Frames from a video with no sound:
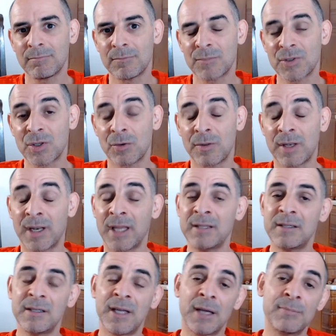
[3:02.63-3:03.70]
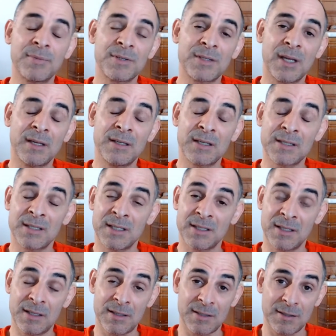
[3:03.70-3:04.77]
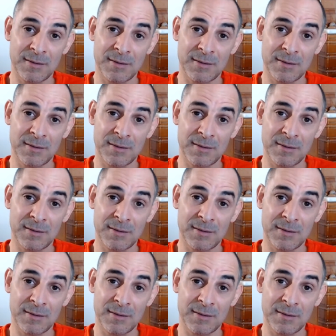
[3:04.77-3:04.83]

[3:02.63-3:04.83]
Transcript: So the 99% doesn't exist?